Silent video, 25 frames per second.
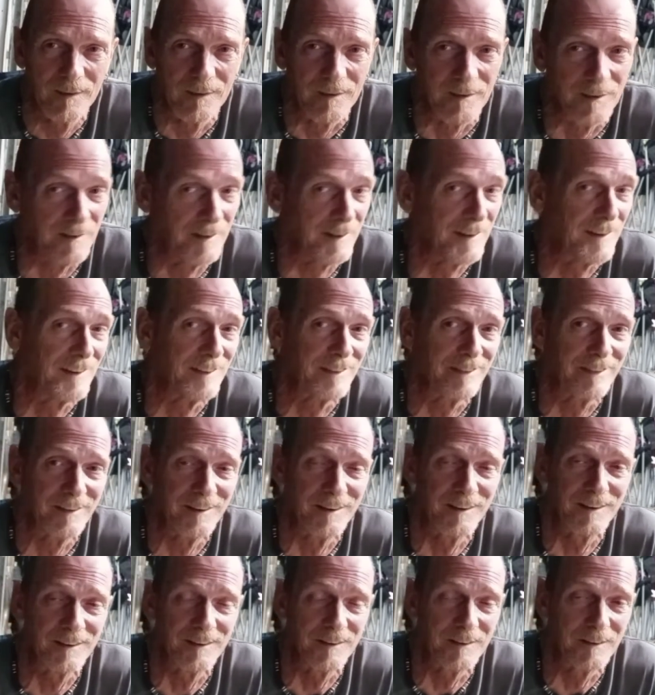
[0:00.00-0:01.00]
Doesn't eat a
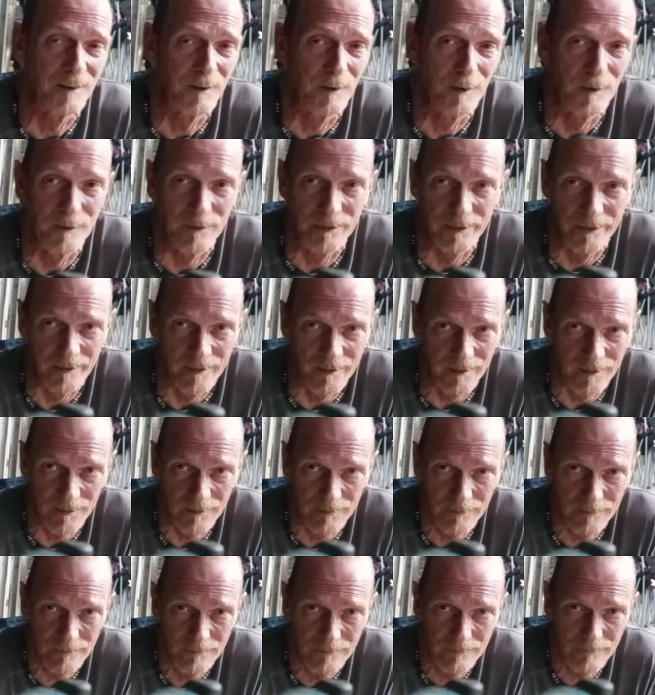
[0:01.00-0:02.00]
thing, doesn't hurt a
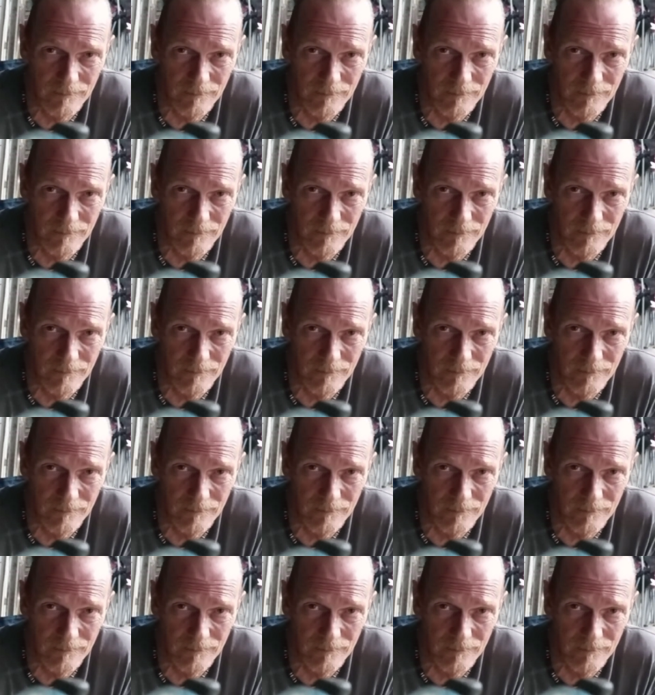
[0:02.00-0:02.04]
thing.